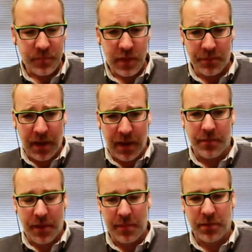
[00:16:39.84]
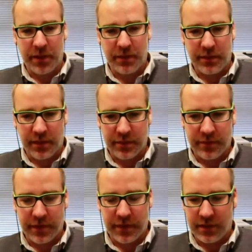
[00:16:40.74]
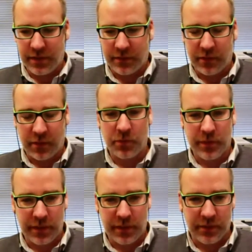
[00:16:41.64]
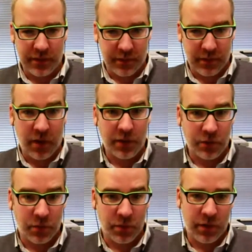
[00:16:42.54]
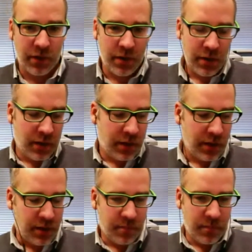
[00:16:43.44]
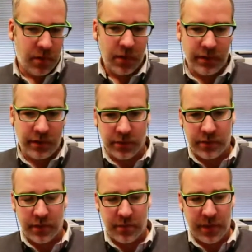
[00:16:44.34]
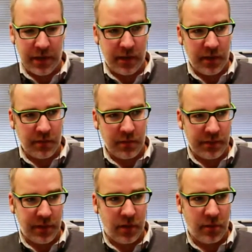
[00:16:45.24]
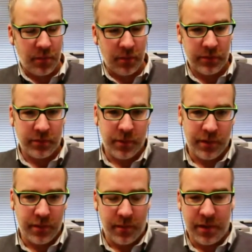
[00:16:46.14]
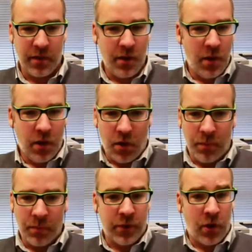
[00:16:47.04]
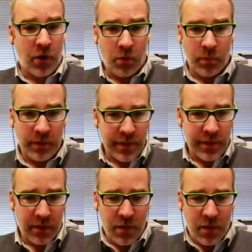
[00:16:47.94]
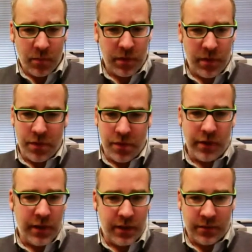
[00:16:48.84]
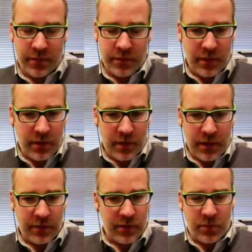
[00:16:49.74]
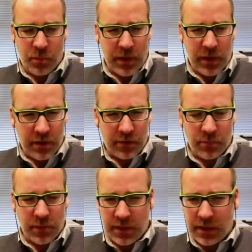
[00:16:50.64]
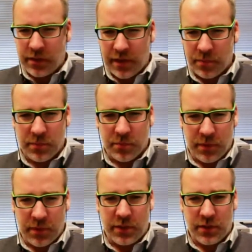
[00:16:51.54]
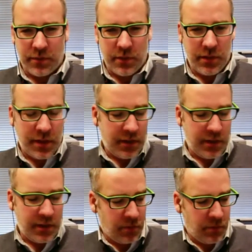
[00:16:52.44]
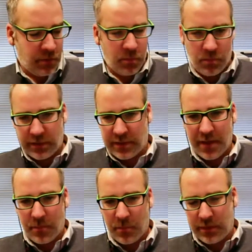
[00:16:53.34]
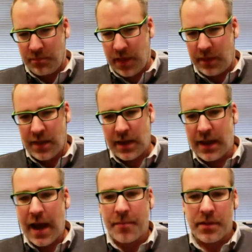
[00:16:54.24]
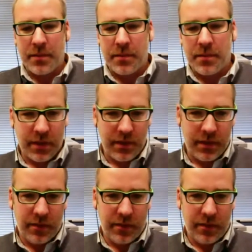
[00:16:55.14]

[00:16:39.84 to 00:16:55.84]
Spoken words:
The pipeline of closing is a lot shorter on deals. I mean, I would say almost always now within 30 days. It's weird. That's what's really shifted. I don't know what's made that happen, but